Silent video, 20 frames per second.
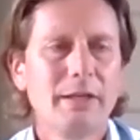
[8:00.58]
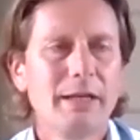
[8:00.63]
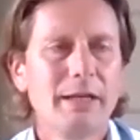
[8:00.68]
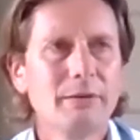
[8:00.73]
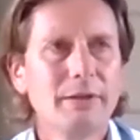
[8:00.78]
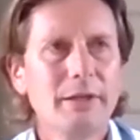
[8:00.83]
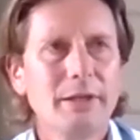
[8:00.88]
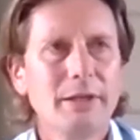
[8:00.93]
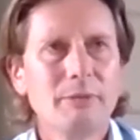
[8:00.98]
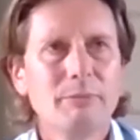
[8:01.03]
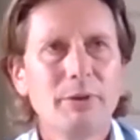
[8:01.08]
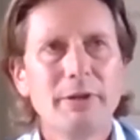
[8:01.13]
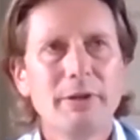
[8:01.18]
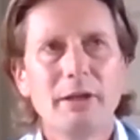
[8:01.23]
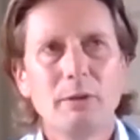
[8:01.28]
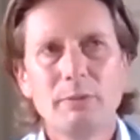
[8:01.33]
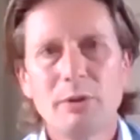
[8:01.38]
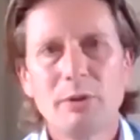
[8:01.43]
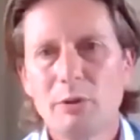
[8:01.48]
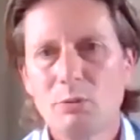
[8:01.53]
now, but
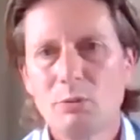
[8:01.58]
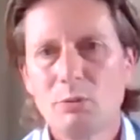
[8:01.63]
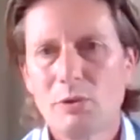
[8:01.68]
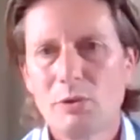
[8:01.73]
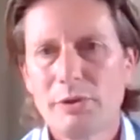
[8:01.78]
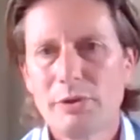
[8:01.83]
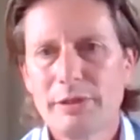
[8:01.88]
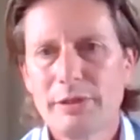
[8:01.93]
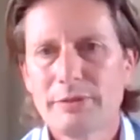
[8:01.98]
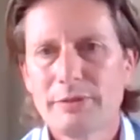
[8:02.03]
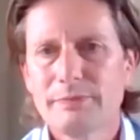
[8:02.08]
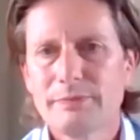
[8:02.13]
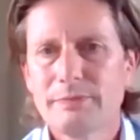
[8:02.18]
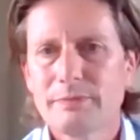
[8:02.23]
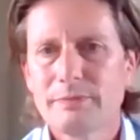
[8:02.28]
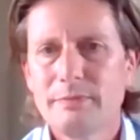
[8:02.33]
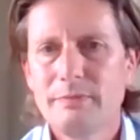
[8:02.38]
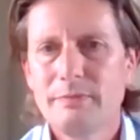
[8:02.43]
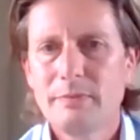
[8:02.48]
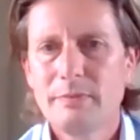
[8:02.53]
they'll be rewarded
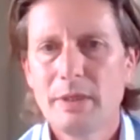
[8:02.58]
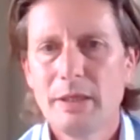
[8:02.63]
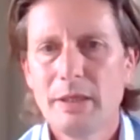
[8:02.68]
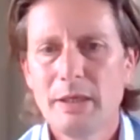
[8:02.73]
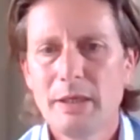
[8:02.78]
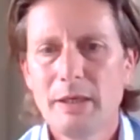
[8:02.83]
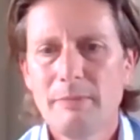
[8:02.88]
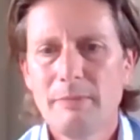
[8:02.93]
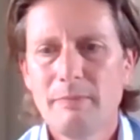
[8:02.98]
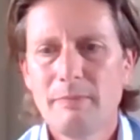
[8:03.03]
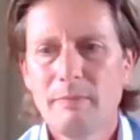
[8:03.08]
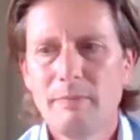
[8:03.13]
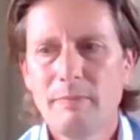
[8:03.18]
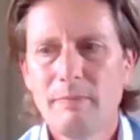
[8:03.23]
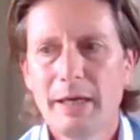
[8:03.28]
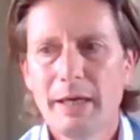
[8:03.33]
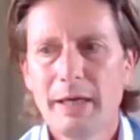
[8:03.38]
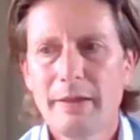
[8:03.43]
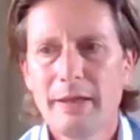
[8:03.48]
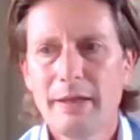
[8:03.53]

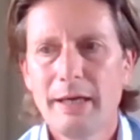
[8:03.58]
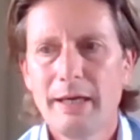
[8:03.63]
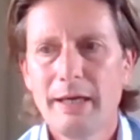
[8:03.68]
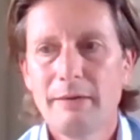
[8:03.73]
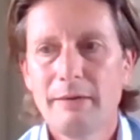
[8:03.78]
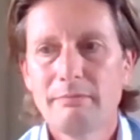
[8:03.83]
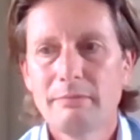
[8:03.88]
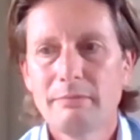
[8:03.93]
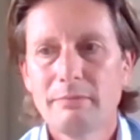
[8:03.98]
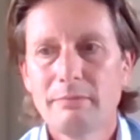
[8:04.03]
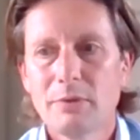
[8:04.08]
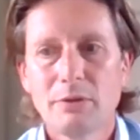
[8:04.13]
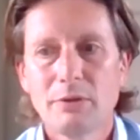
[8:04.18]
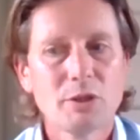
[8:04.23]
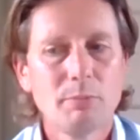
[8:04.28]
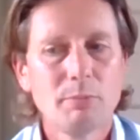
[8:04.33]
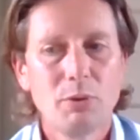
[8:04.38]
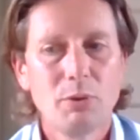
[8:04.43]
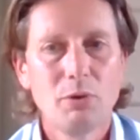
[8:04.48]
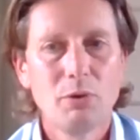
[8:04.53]
by their
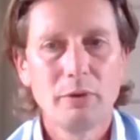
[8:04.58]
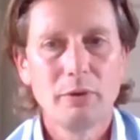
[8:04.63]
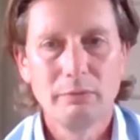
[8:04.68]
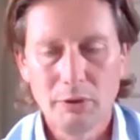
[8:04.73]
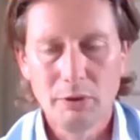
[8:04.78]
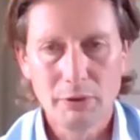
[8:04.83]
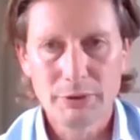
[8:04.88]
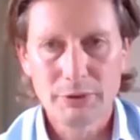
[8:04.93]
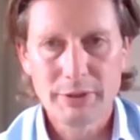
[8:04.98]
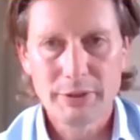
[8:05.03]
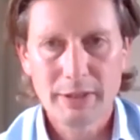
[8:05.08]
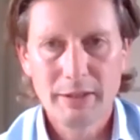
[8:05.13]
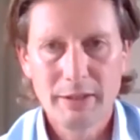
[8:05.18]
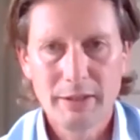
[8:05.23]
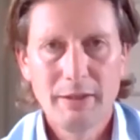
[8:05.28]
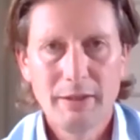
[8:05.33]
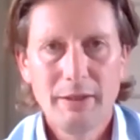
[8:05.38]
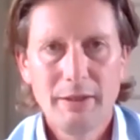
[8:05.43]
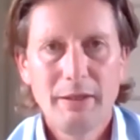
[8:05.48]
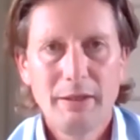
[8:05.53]
support and loyalty.
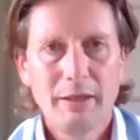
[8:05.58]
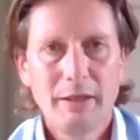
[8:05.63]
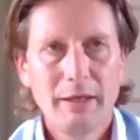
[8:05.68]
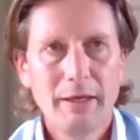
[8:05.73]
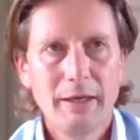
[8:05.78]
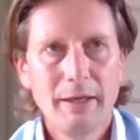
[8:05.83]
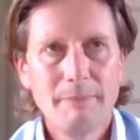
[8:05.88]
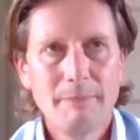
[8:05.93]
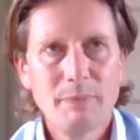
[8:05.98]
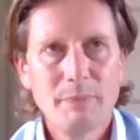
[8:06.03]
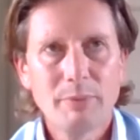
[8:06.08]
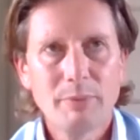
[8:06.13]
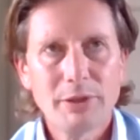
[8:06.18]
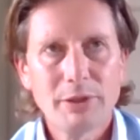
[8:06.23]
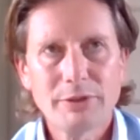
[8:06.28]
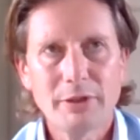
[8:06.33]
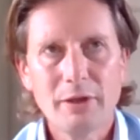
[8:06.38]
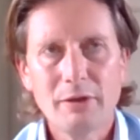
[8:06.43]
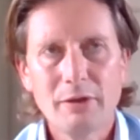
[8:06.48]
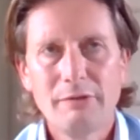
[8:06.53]
But
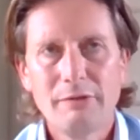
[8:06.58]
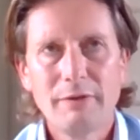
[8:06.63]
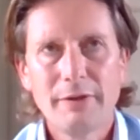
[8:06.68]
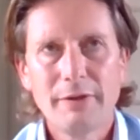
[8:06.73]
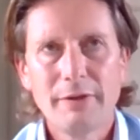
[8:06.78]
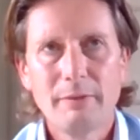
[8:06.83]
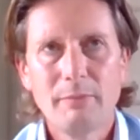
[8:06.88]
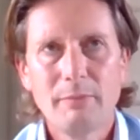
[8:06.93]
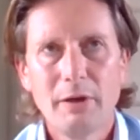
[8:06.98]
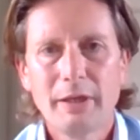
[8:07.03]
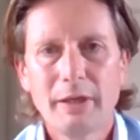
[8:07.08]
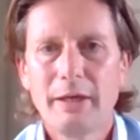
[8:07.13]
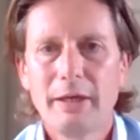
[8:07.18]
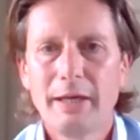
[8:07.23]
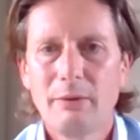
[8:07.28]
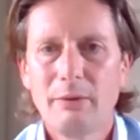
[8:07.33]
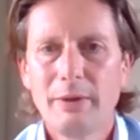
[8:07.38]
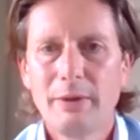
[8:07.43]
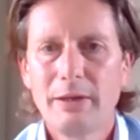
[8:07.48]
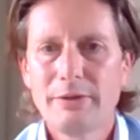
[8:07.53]
to go and flood the market
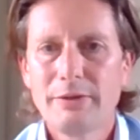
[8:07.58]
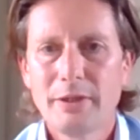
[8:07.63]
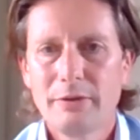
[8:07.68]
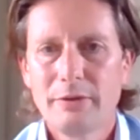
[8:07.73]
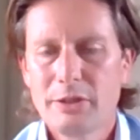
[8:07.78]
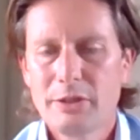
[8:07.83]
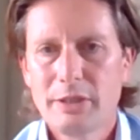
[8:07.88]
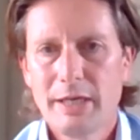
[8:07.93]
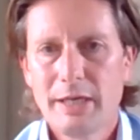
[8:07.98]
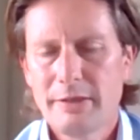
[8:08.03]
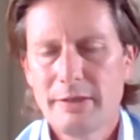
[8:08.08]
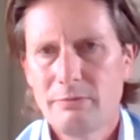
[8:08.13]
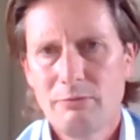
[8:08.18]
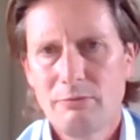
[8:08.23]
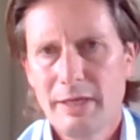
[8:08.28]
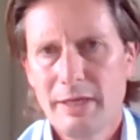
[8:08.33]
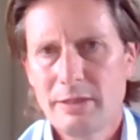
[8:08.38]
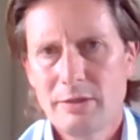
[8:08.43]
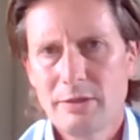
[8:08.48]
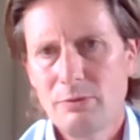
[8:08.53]
now with Altona shares and
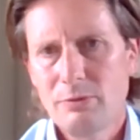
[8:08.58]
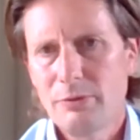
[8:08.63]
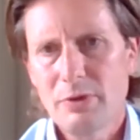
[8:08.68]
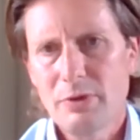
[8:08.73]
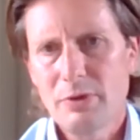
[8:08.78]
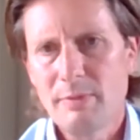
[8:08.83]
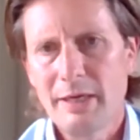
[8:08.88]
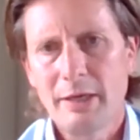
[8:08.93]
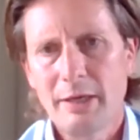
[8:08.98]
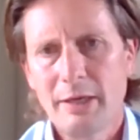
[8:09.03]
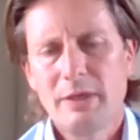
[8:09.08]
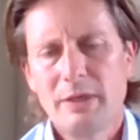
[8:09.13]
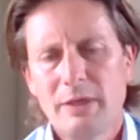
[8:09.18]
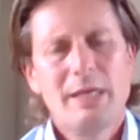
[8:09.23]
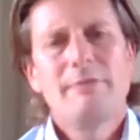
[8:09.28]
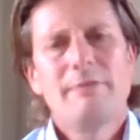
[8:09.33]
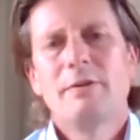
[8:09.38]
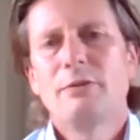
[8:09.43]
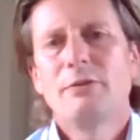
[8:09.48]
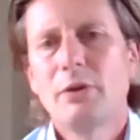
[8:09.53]
raise £2 or £3 million,
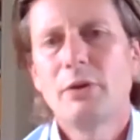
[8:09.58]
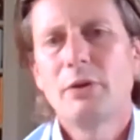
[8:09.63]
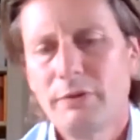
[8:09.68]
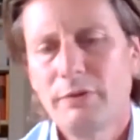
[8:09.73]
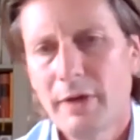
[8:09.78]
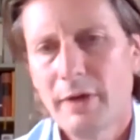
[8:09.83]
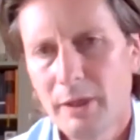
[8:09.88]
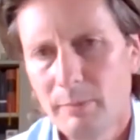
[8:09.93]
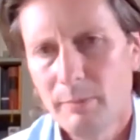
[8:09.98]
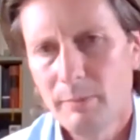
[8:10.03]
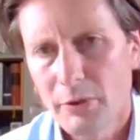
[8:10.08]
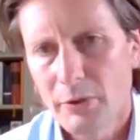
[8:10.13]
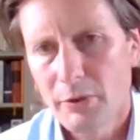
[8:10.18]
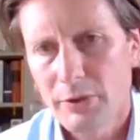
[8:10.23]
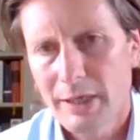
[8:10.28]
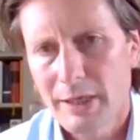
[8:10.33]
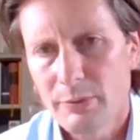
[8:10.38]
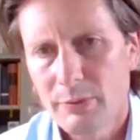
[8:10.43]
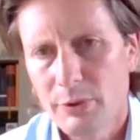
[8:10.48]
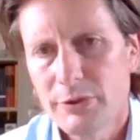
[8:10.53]
even if we could find a broker
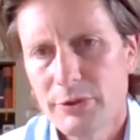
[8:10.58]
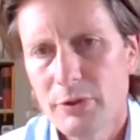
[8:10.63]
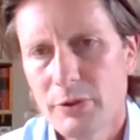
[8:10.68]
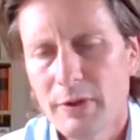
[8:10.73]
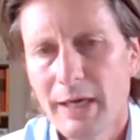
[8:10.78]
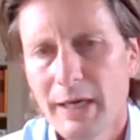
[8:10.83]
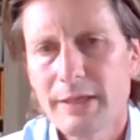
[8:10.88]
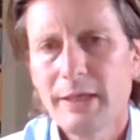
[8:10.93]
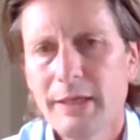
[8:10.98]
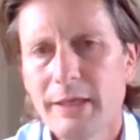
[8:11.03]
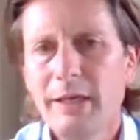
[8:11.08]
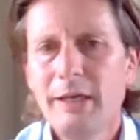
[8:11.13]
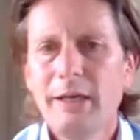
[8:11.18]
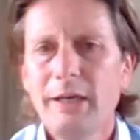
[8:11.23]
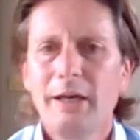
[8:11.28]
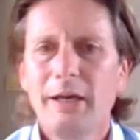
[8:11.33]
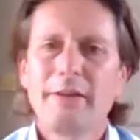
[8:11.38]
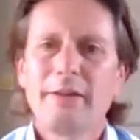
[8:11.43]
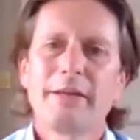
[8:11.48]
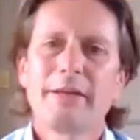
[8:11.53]
that would do that,
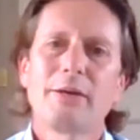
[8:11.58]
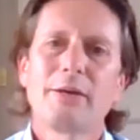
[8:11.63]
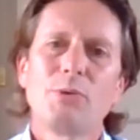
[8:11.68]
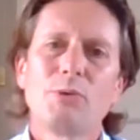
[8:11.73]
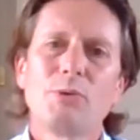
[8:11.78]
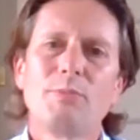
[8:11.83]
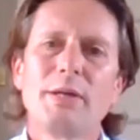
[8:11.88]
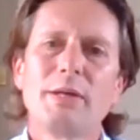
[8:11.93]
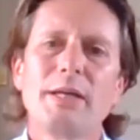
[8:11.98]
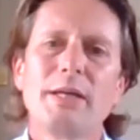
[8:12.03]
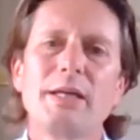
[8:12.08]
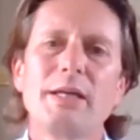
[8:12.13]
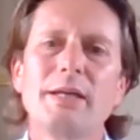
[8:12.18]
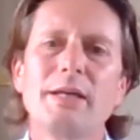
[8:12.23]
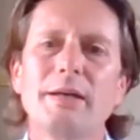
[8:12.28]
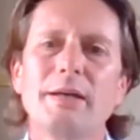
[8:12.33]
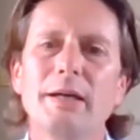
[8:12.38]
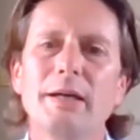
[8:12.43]
I think would be